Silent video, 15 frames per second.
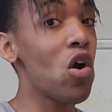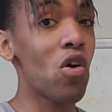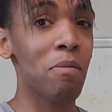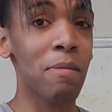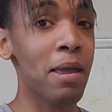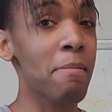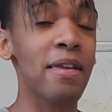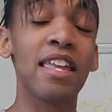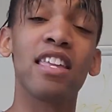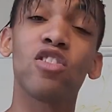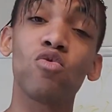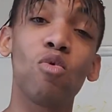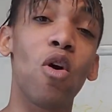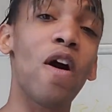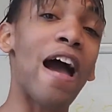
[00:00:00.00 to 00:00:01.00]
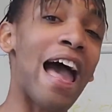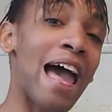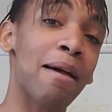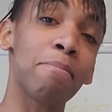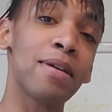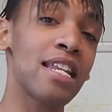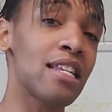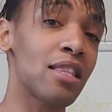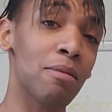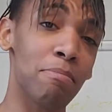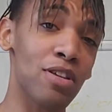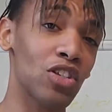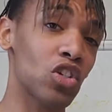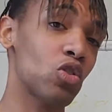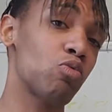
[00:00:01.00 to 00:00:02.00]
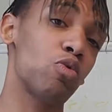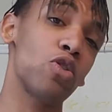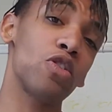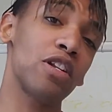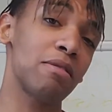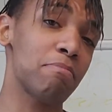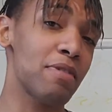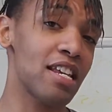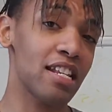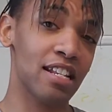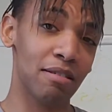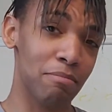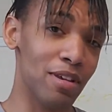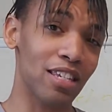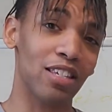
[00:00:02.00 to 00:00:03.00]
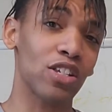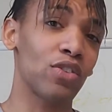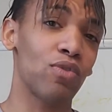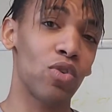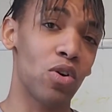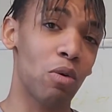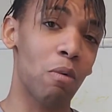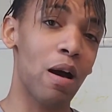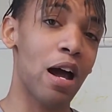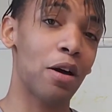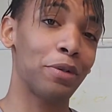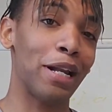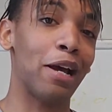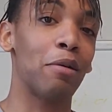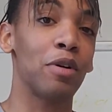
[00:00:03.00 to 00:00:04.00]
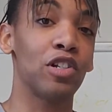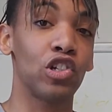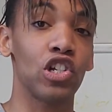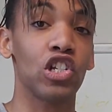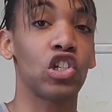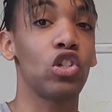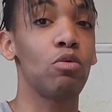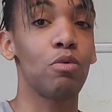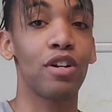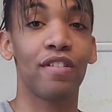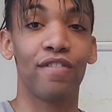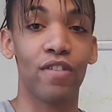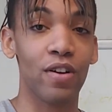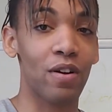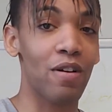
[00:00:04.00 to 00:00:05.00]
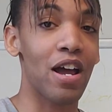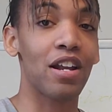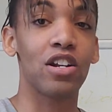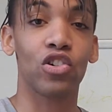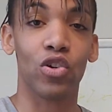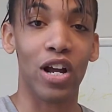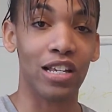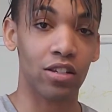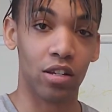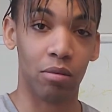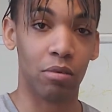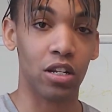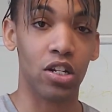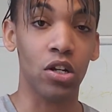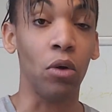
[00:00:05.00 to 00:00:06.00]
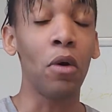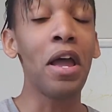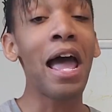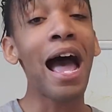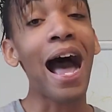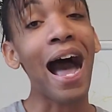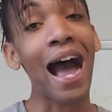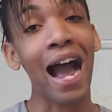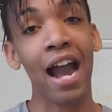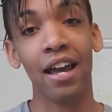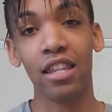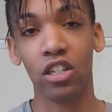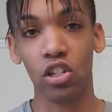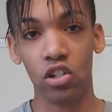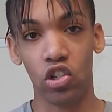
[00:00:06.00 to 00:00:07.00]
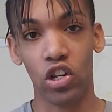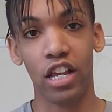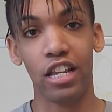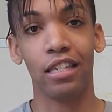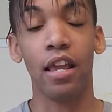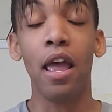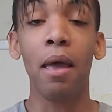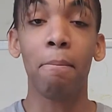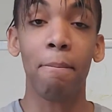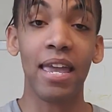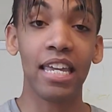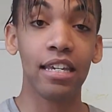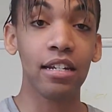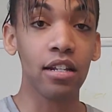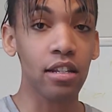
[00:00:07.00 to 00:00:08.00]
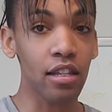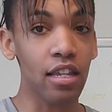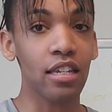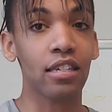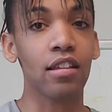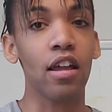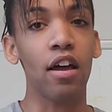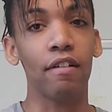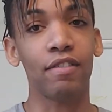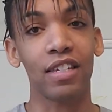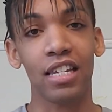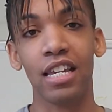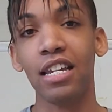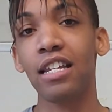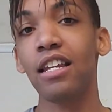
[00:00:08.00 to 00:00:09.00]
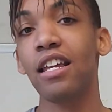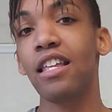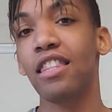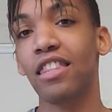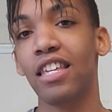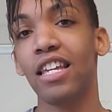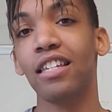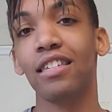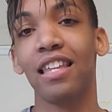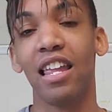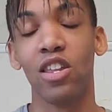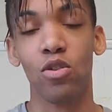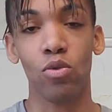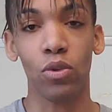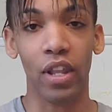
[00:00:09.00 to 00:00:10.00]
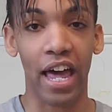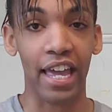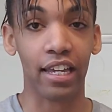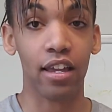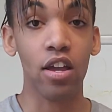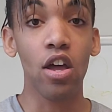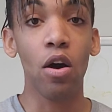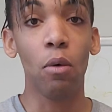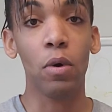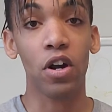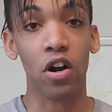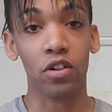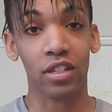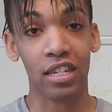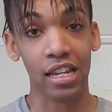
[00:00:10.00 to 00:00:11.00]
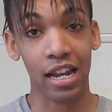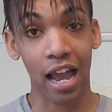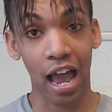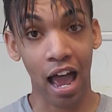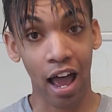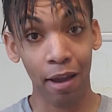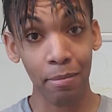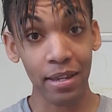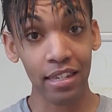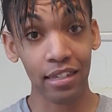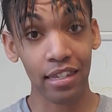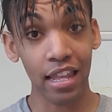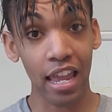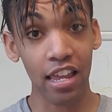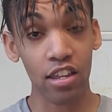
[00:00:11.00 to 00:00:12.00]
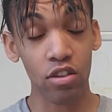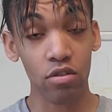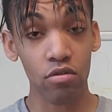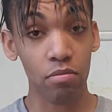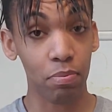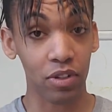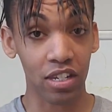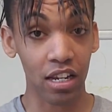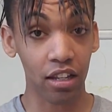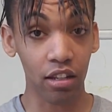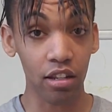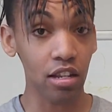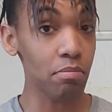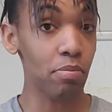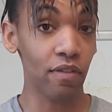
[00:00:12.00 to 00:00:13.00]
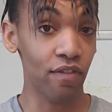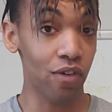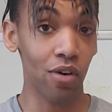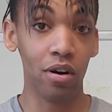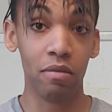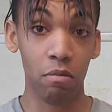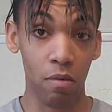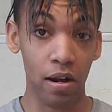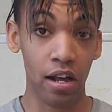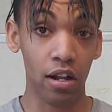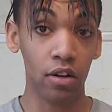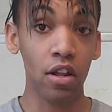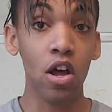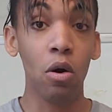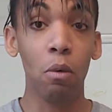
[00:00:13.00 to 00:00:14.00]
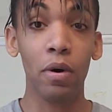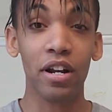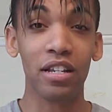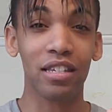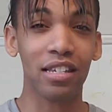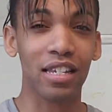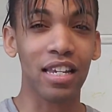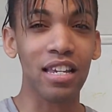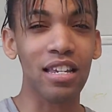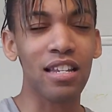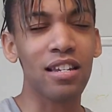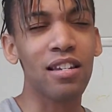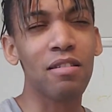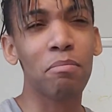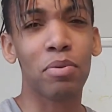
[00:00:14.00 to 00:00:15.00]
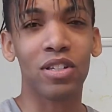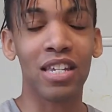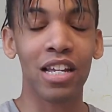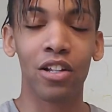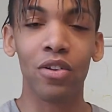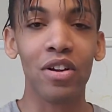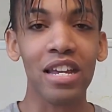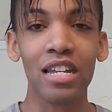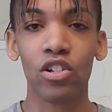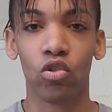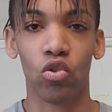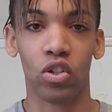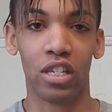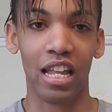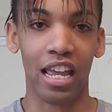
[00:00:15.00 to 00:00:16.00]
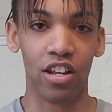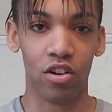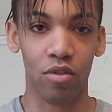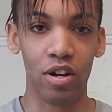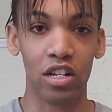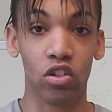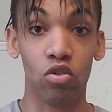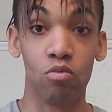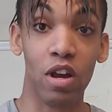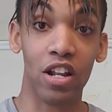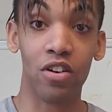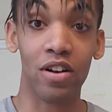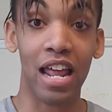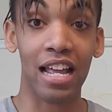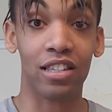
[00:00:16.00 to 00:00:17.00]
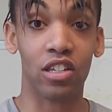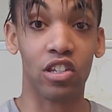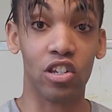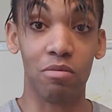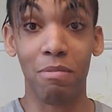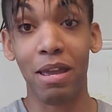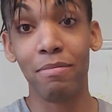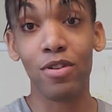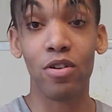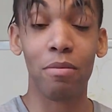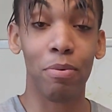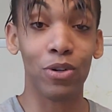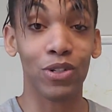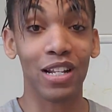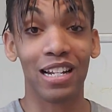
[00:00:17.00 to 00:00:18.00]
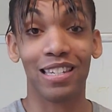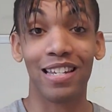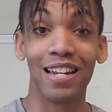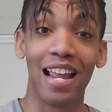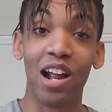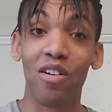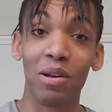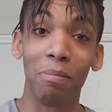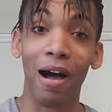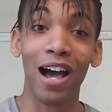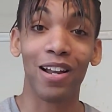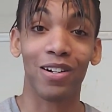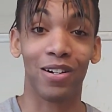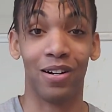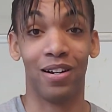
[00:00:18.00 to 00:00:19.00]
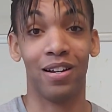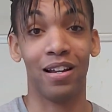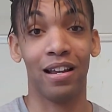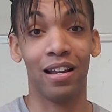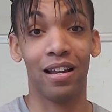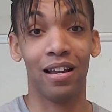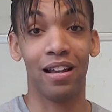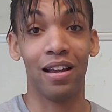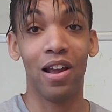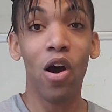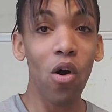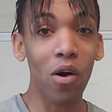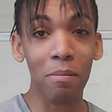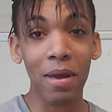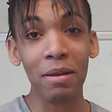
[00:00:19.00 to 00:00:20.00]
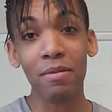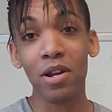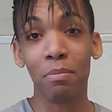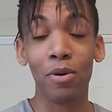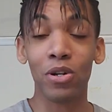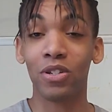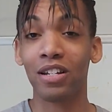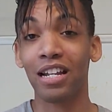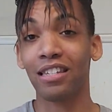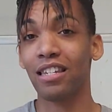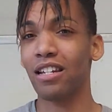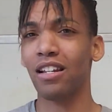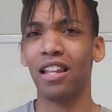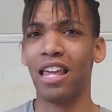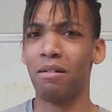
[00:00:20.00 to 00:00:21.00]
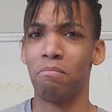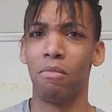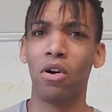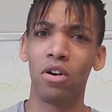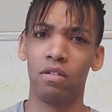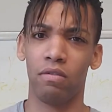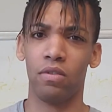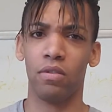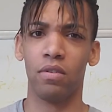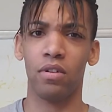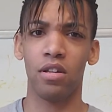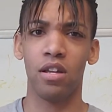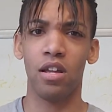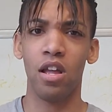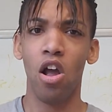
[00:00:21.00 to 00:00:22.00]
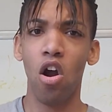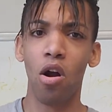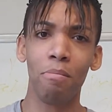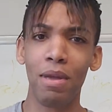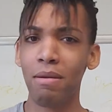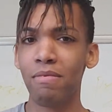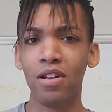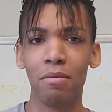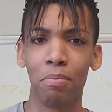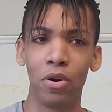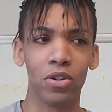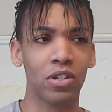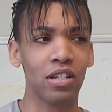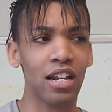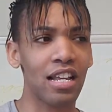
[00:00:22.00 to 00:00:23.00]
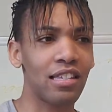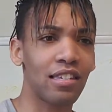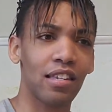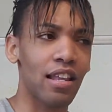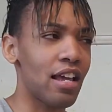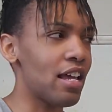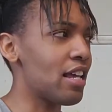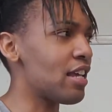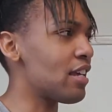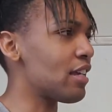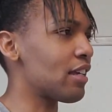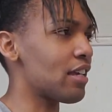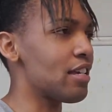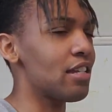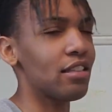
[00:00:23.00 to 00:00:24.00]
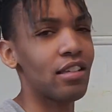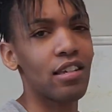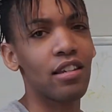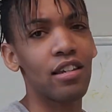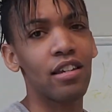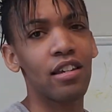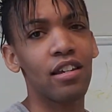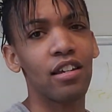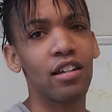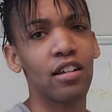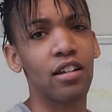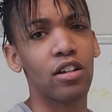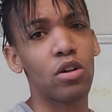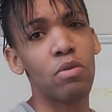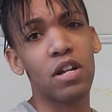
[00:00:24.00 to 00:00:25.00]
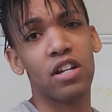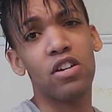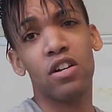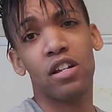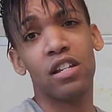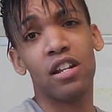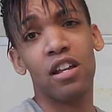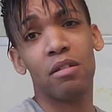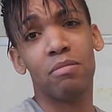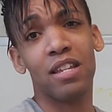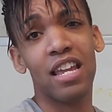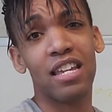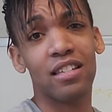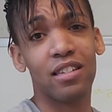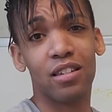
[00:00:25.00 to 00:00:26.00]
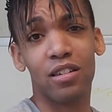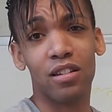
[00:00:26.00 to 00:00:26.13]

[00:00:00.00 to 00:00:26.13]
or maybe you have been in the business world and been in business for a while now and just you want to figure out and try something new, I highly suggest making a list of 10 things that you like. What are 10 hobbies that you particularly perform well? What is 10 particular interests that you're into? Whether that's, maybe you're a person that's into Harry Potter, or maybe you're a person that's into like Marvel, or maybe you're a person that's like into quick hooking up dates